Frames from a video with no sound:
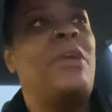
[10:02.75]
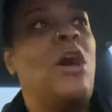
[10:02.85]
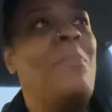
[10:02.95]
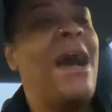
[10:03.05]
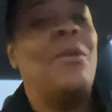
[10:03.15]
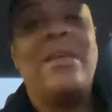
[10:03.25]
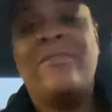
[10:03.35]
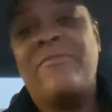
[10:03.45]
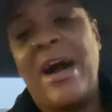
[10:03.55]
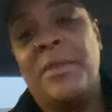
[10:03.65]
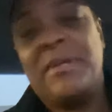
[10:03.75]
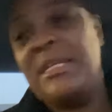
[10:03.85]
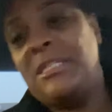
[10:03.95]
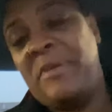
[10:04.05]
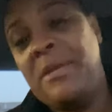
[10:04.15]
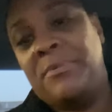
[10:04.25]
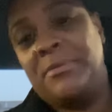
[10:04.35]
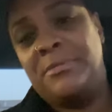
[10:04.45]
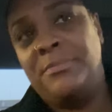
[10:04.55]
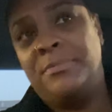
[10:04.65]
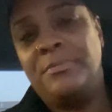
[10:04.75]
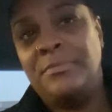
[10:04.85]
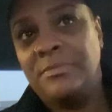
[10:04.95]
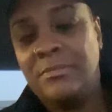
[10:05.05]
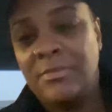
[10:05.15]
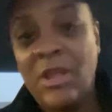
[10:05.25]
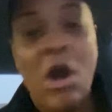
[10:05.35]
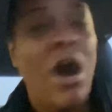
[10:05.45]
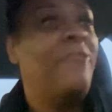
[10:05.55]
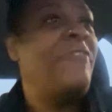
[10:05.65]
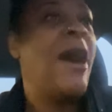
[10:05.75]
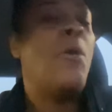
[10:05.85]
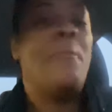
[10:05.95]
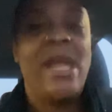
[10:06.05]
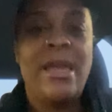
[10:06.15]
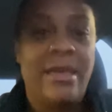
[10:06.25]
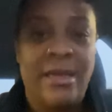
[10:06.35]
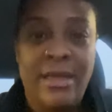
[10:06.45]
on me, I don't even follow these people. Y'all found me.